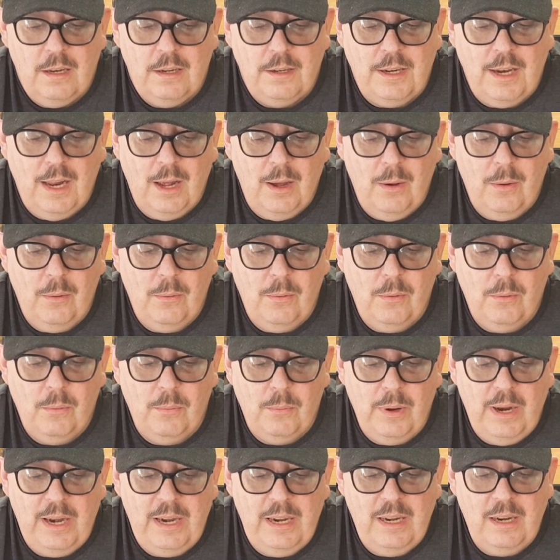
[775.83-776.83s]
so
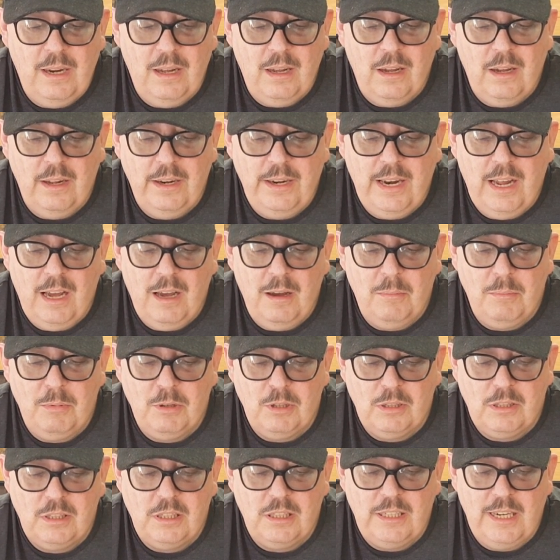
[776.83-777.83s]
when I know
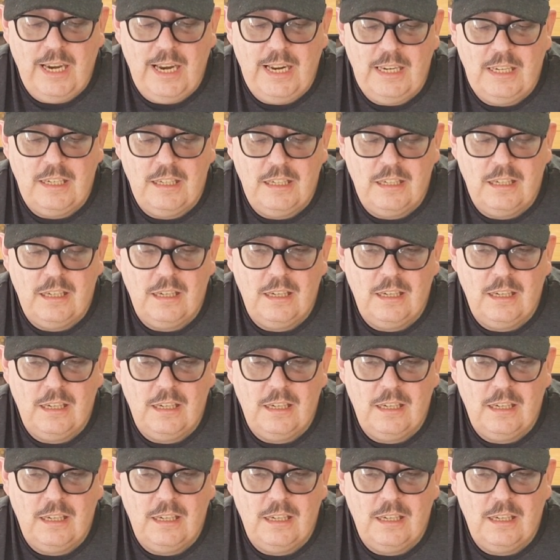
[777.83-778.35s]
my snakes